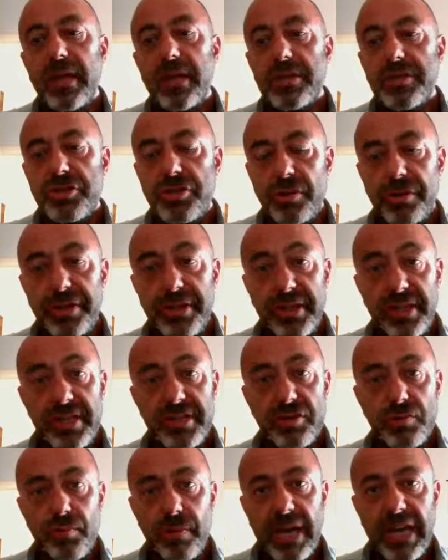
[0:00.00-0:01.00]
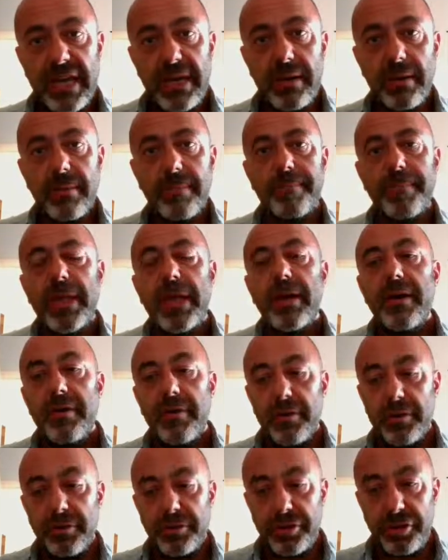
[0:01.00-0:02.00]
So in this way,
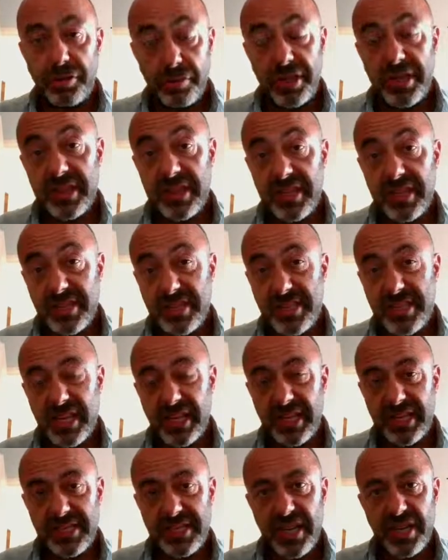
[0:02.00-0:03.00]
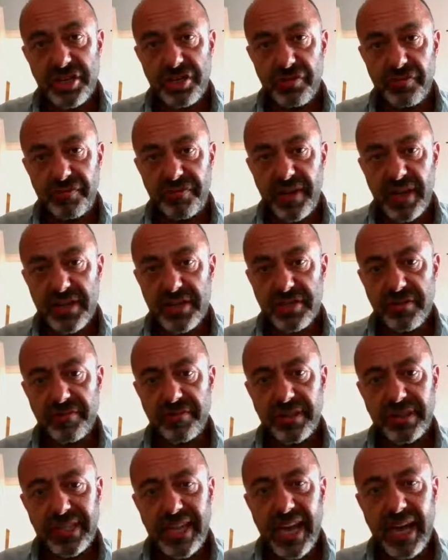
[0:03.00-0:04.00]
during the initialization phase
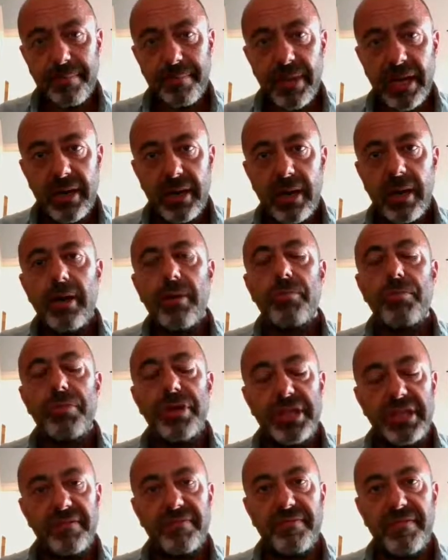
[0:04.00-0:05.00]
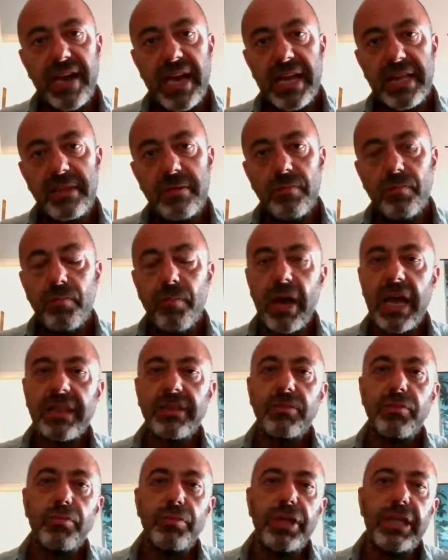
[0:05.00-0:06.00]
of a timer, we define
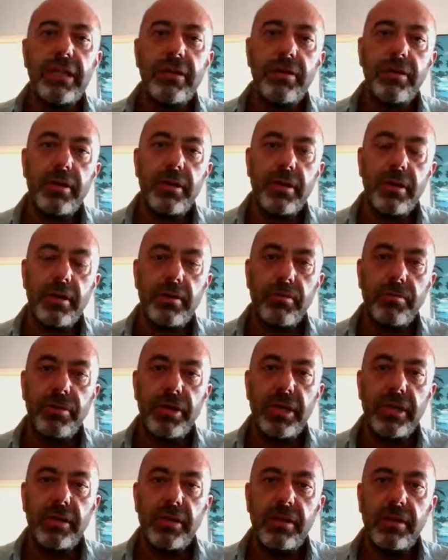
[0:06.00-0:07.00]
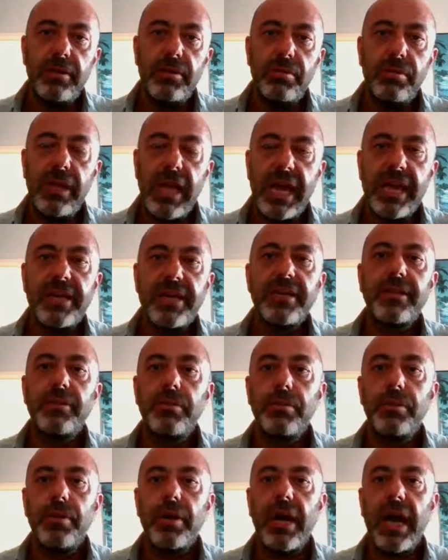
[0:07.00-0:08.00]
what we do like
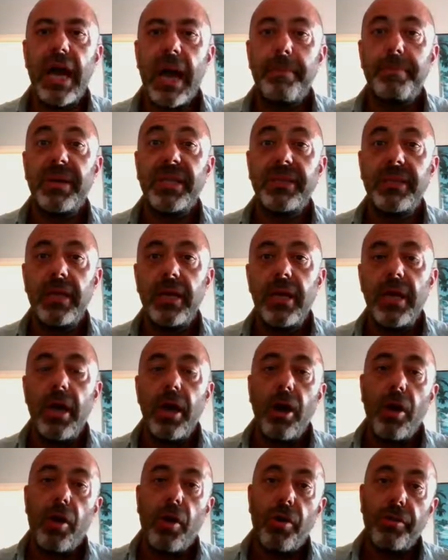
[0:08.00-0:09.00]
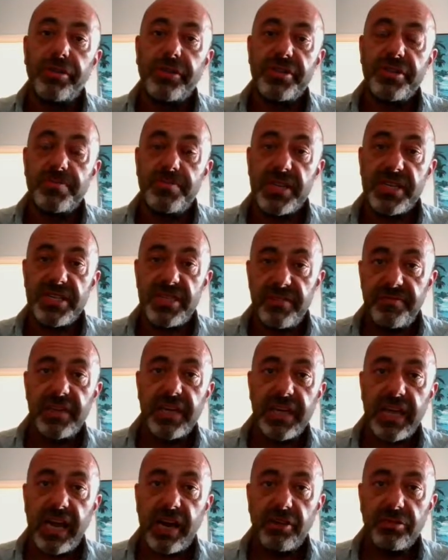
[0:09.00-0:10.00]
to happen on
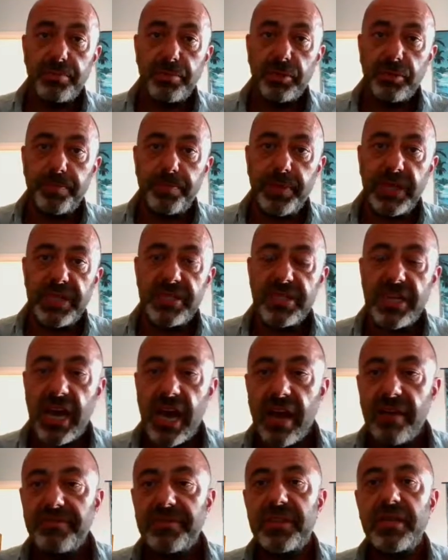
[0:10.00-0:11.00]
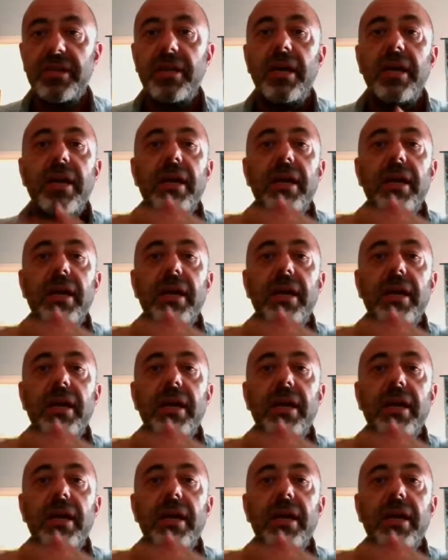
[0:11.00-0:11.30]
specific output pins after